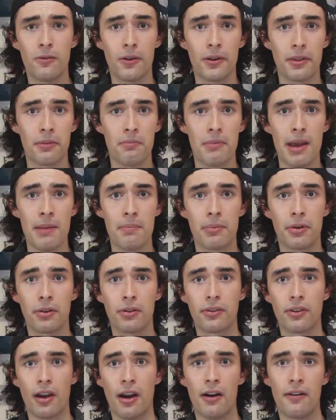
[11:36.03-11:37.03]
with
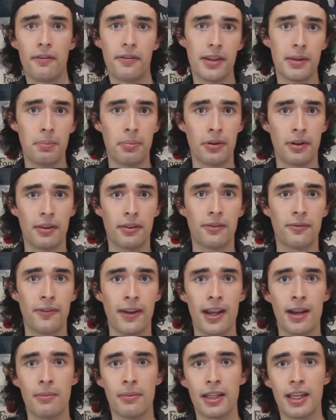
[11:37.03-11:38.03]
members of the Prince
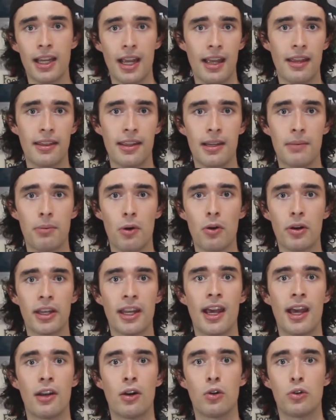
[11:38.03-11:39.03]
family and the Broken
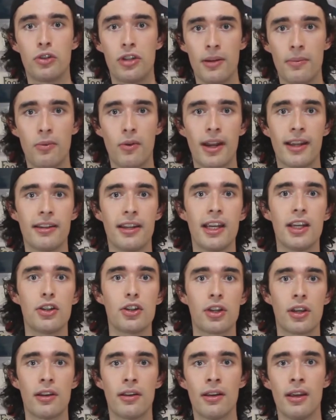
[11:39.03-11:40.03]
Head Ojibwe
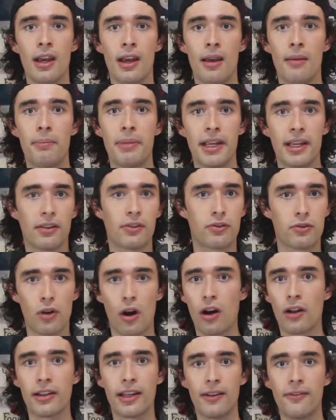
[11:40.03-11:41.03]
Nation being
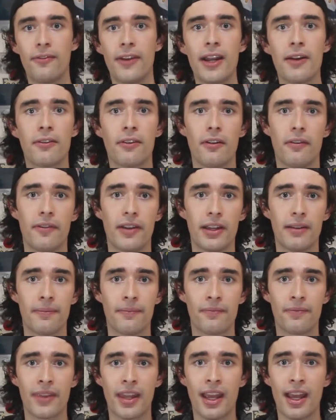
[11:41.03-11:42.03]
strongly in favor of it.
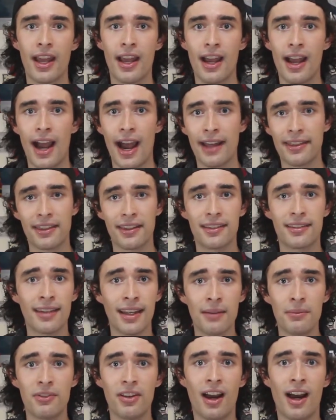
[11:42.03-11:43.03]
At the
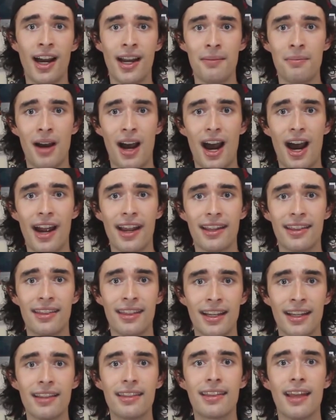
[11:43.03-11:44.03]
same time, I
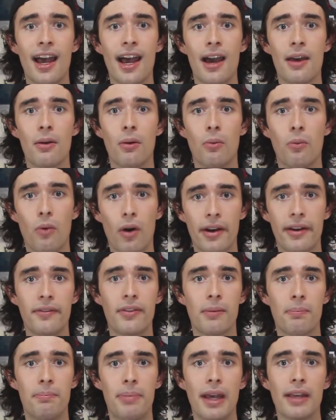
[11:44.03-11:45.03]
think that one of
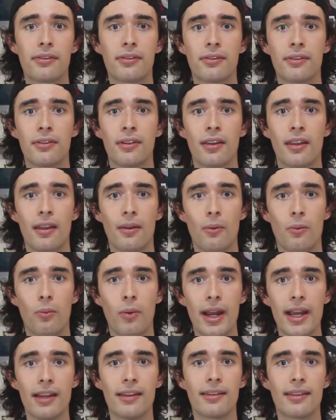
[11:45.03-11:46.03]
the best
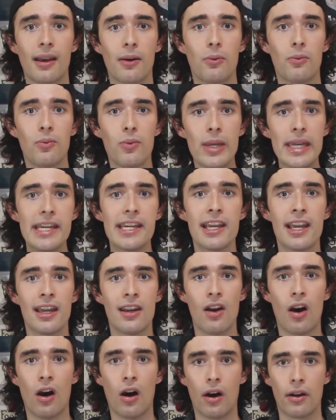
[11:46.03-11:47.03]
ways that we
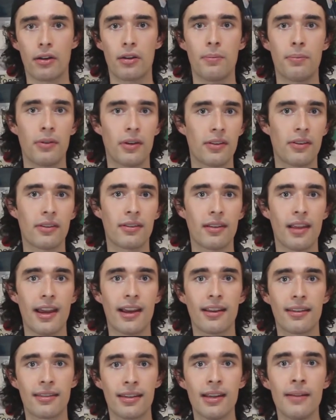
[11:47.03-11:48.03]
can honor Prince's
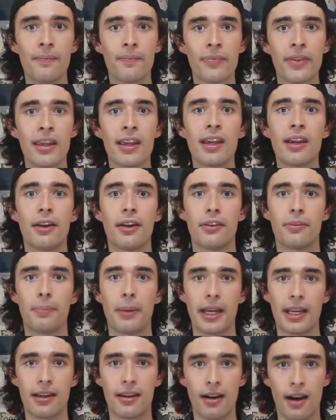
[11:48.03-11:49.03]
legacy is
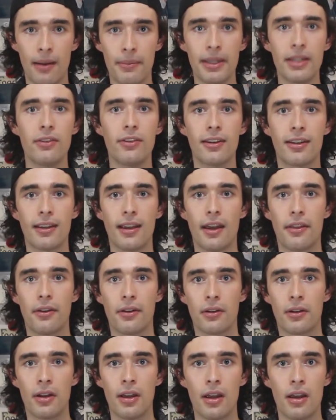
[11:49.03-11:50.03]
by coming
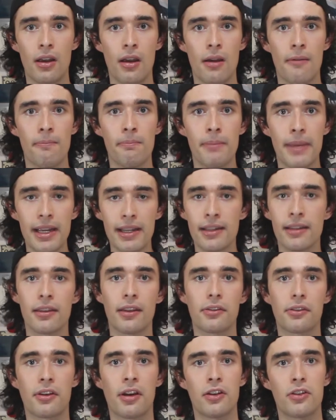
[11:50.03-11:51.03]
together, making
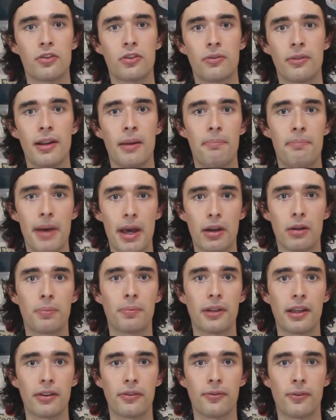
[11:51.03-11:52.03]
this country a better
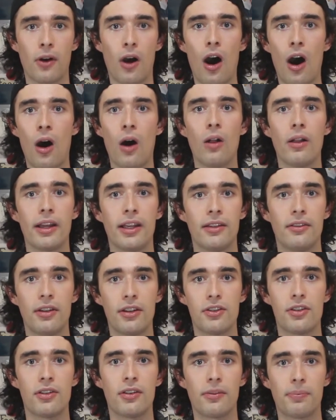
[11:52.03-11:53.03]
place for all
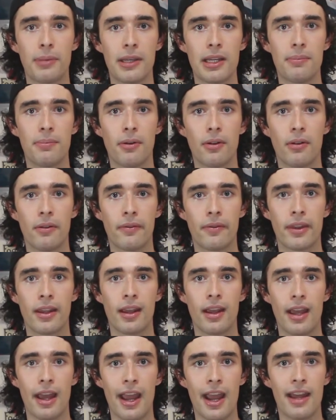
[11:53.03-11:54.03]
Indigenous people,
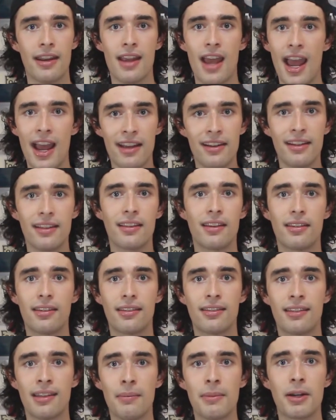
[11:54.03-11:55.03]
and ending the
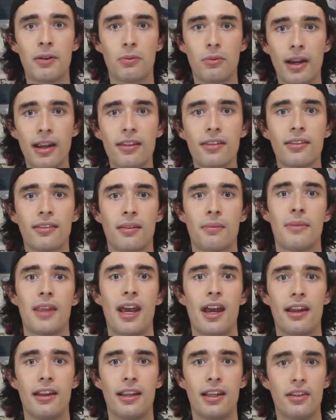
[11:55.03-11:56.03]
systemic racism
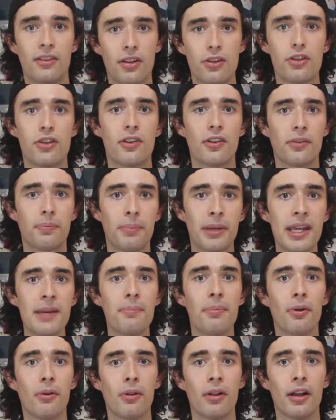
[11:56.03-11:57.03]
that Indigenous
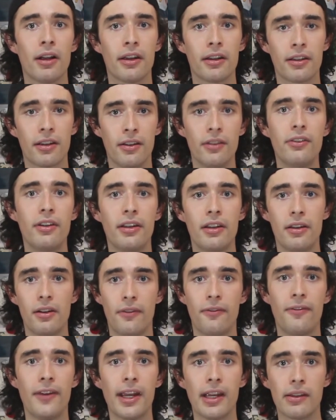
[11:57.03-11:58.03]
people continue to
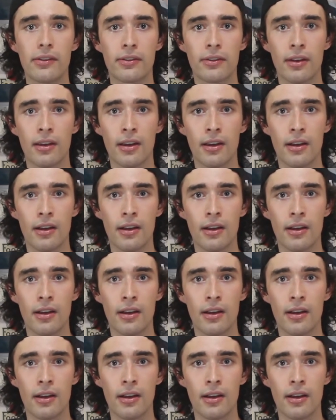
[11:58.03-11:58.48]
face.